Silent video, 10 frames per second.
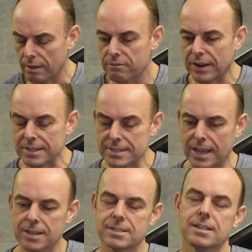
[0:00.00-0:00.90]

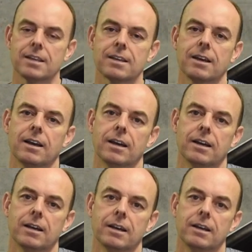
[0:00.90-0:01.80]
Fantastic
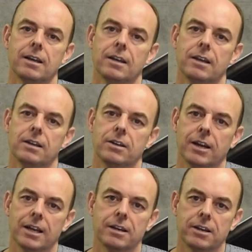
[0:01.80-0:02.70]
uh,
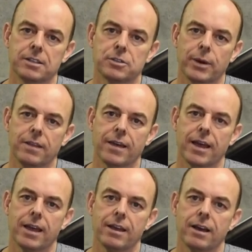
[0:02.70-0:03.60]
9, 9 to 8
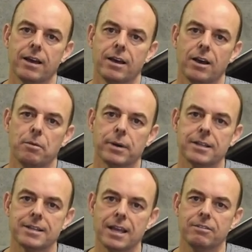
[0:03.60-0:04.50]
there, uh, owned by
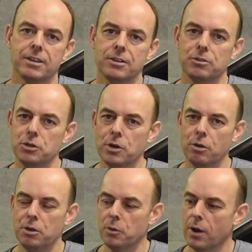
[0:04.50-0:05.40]
David. You know
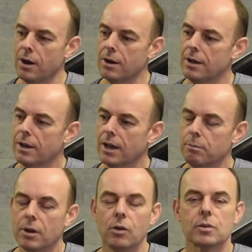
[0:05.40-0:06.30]
who you are.
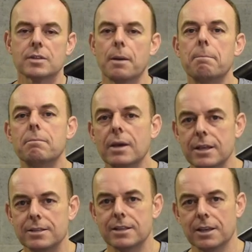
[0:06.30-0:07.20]
Um, looks
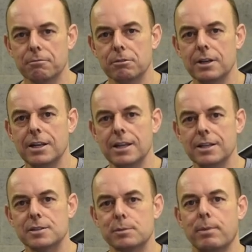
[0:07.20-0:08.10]
amazing. It really
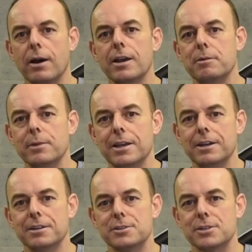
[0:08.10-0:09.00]
inspired me
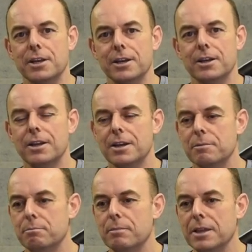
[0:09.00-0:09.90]
and is uh,
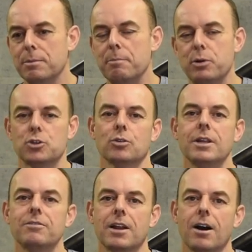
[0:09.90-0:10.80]
making me push on
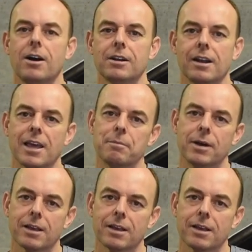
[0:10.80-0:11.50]
even harder to get my